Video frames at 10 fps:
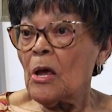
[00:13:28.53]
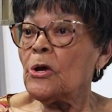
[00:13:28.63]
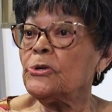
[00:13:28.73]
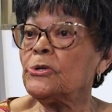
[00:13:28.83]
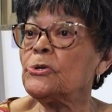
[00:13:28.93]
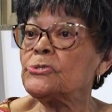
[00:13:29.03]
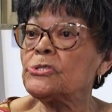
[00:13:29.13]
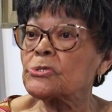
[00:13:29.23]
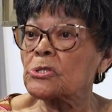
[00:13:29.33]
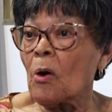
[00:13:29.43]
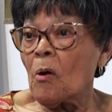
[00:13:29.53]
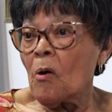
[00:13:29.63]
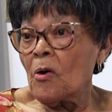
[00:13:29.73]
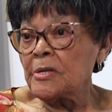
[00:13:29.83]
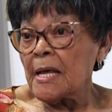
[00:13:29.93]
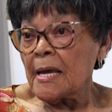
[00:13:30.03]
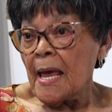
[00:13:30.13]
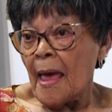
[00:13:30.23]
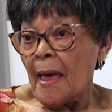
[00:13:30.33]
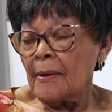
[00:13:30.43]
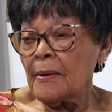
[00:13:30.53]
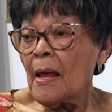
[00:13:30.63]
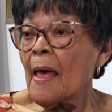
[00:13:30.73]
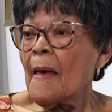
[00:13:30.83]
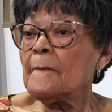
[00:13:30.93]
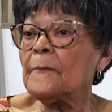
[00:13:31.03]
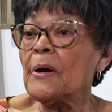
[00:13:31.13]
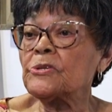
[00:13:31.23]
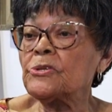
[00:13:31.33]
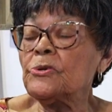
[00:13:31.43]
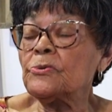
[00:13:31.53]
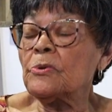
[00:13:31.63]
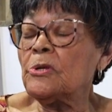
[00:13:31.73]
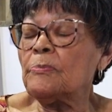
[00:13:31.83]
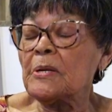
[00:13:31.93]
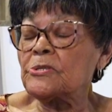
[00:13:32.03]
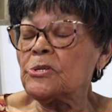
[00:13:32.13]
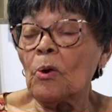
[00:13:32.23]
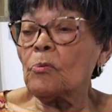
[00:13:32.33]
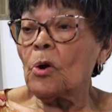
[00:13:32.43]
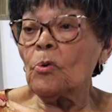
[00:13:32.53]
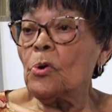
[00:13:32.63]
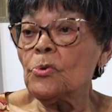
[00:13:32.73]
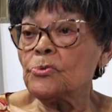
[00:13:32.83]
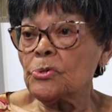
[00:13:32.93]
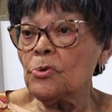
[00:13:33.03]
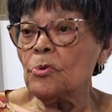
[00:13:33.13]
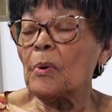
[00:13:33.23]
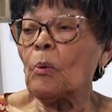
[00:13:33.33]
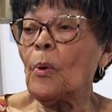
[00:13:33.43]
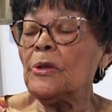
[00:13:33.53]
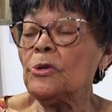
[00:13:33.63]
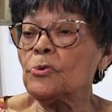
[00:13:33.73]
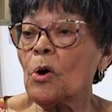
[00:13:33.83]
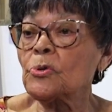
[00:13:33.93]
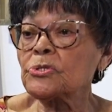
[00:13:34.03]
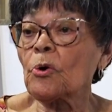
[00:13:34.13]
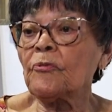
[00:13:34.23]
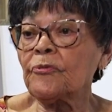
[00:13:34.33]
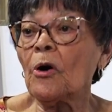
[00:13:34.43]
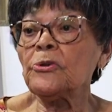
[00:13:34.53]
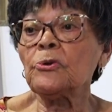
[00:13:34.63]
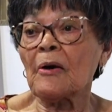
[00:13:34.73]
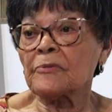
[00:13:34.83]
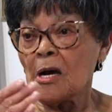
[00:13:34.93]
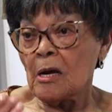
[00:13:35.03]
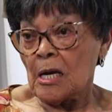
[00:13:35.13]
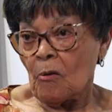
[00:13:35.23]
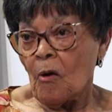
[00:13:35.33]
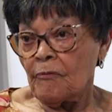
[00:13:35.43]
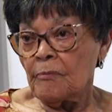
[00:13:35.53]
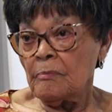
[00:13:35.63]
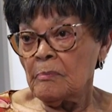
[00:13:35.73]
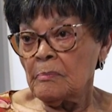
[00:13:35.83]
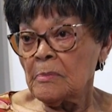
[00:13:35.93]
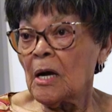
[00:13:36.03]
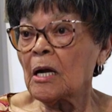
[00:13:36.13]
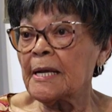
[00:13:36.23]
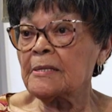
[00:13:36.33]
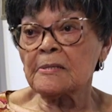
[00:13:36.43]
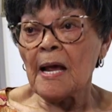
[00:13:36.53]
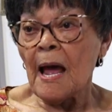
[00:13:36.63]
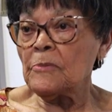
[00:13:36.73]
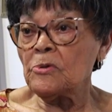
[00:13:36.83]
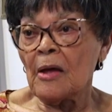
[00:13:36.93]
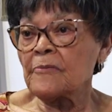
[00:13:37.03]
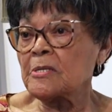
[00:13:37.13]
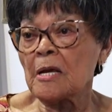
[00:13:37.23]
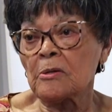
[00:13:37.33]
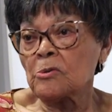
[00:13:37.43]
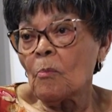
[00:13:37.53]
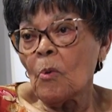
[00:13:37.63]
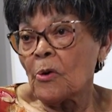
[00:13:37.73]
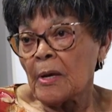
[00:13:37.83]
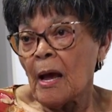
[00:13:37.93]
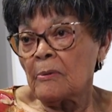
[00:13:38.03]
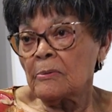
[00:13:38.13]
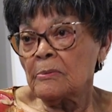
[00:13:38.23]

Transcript: as long as they can, but you don't know who's who. But when you go so far, you have to cut it off. A length of time, you have to say no more now,